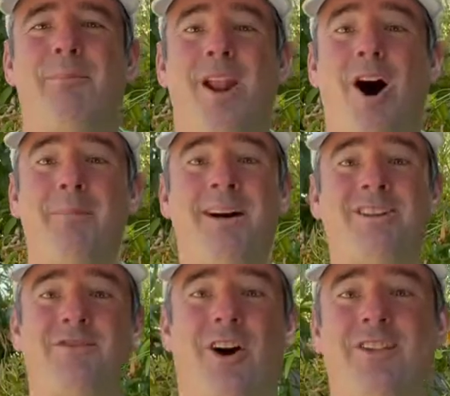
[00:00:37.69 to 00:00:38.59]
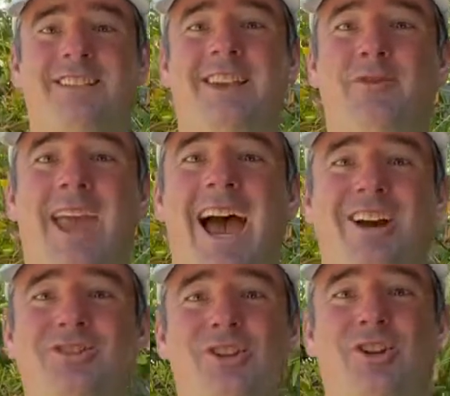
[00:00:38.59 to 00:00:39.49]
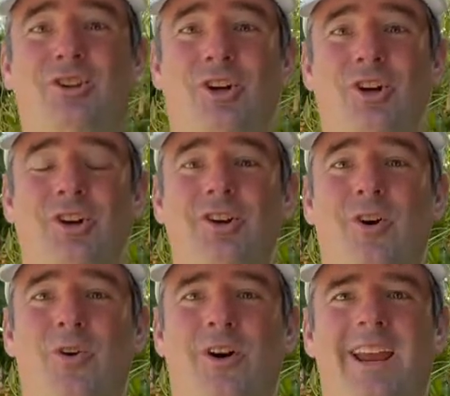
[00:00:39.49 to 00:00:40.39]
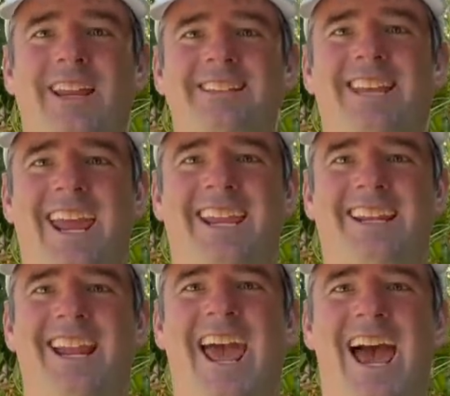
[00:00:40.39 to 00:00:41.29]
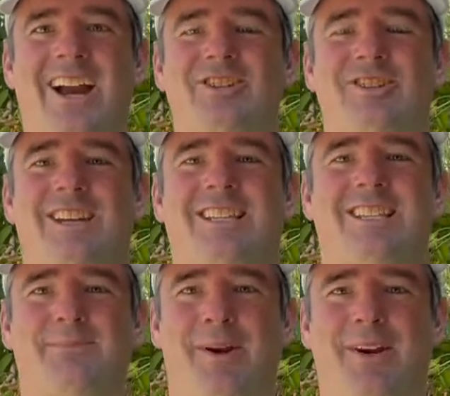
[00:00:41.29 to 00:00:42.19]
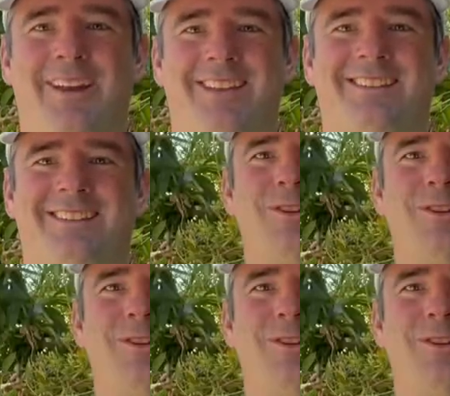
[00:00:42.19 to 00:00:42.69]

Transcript: But how much of all this have we actually learned or intaken and actually experienced?